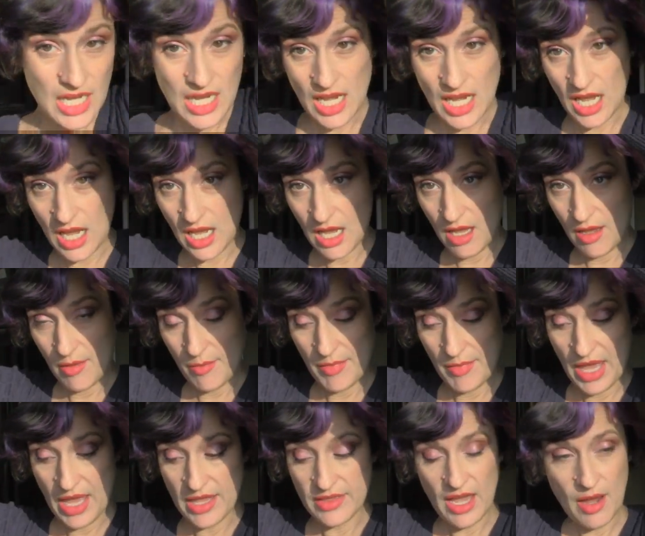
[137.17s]

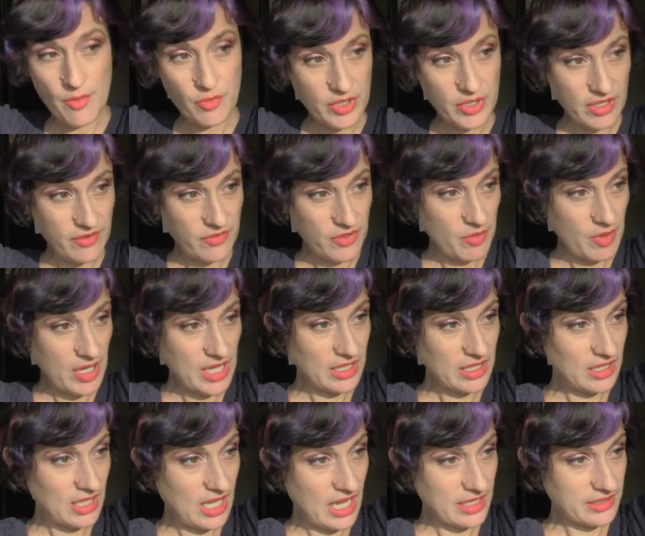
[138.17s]
And that will give you a
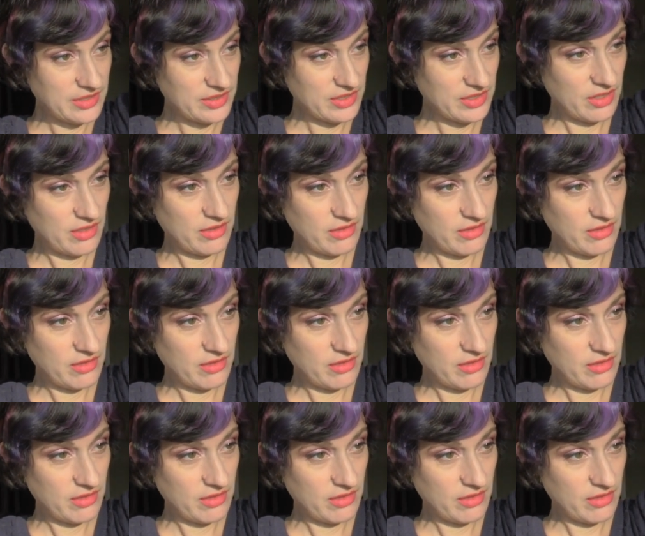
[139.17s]
less